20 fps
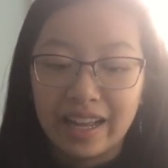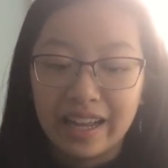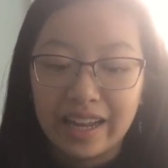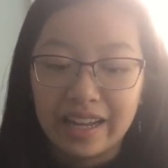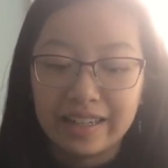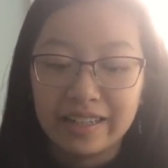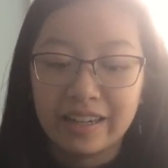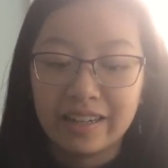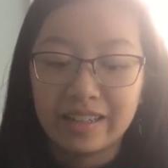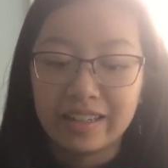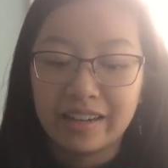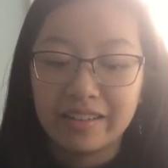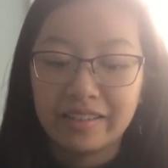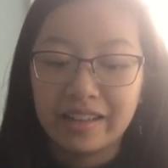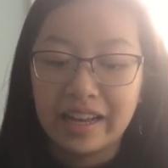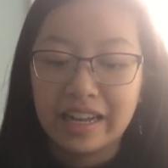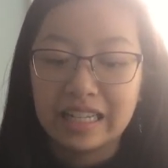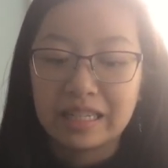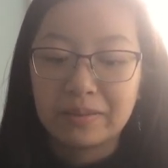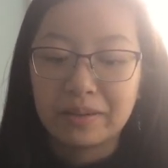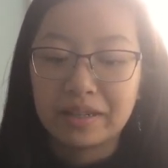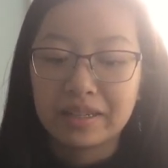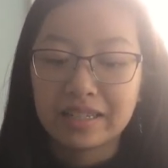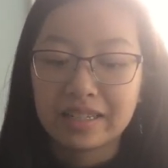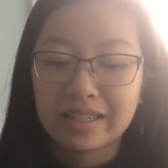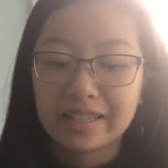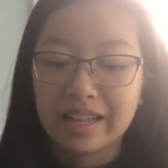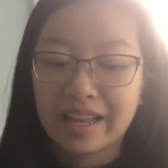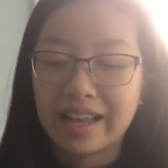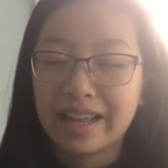it turns out that it
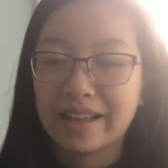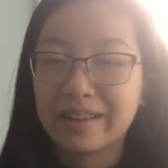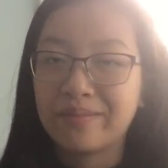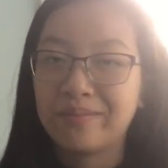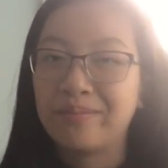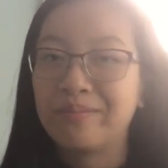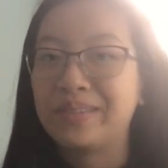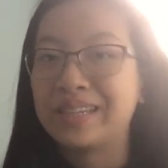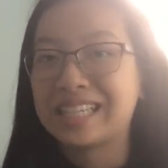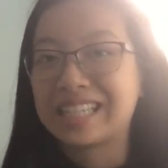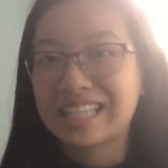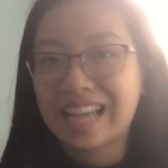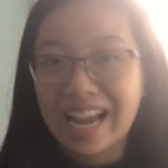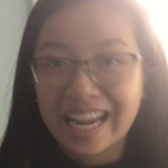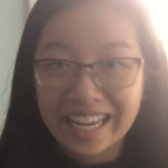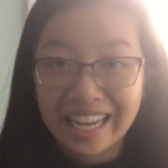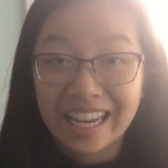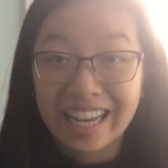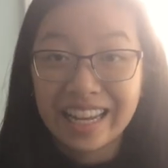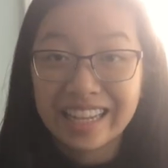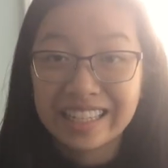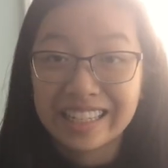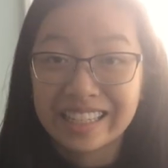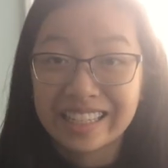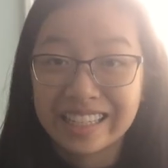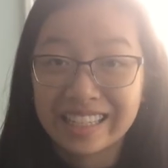spells Messiah.